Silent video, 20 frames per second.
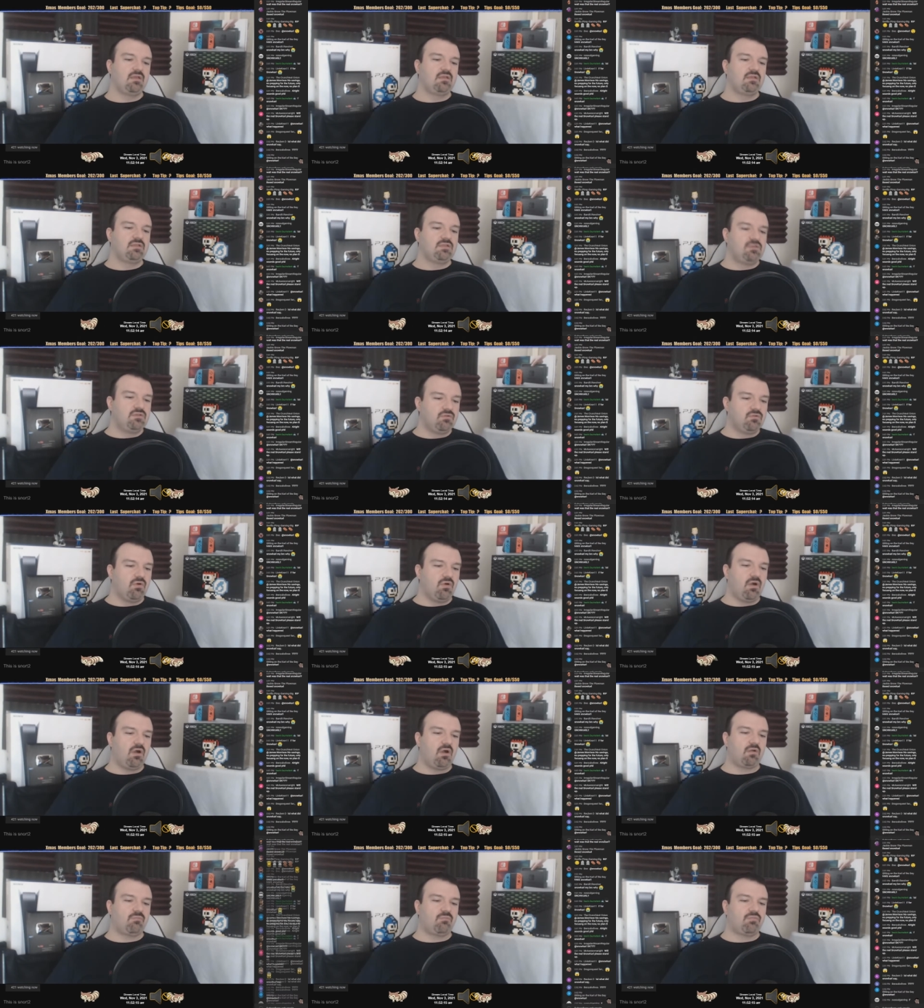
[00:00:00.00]
you
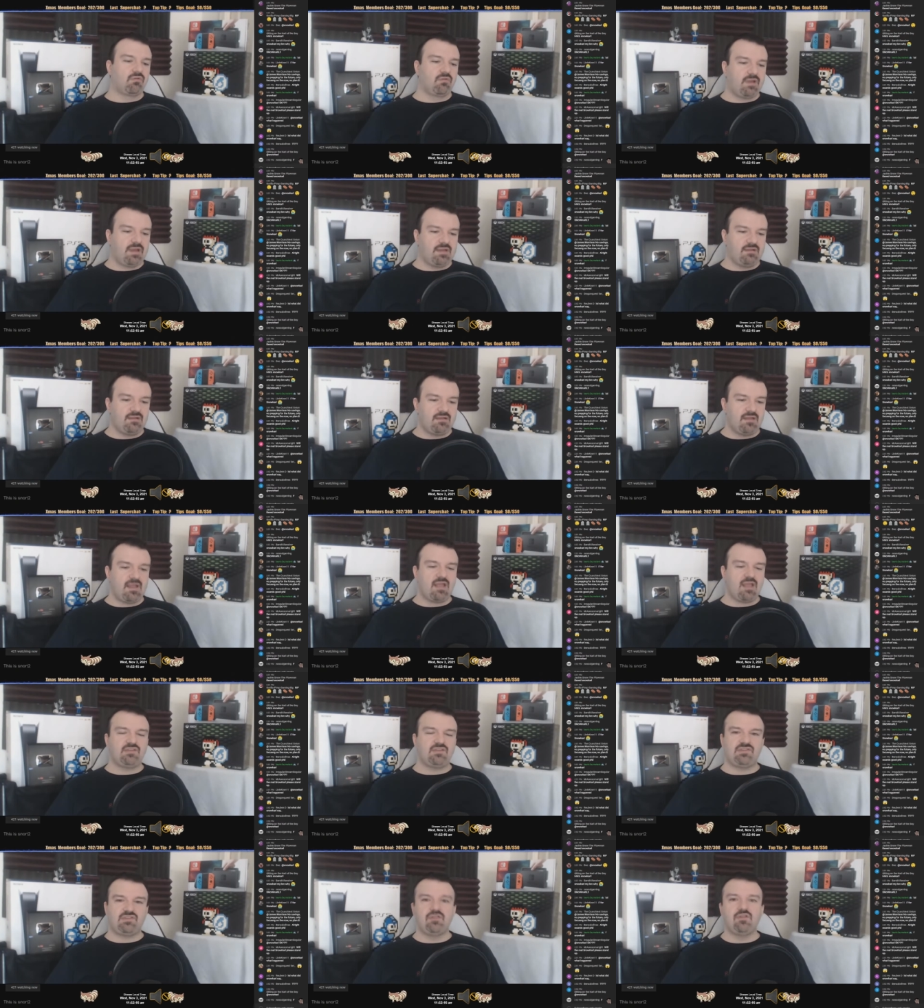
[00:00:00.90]
are brain
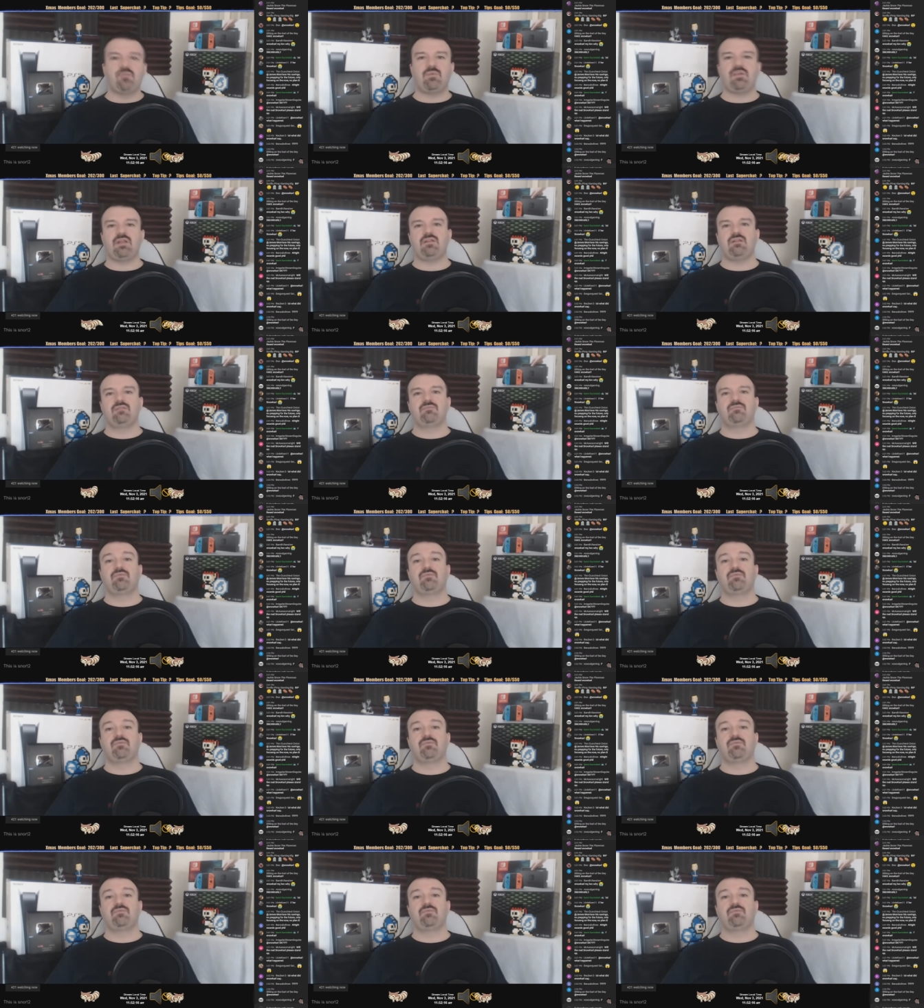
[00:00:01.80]
dead stupid.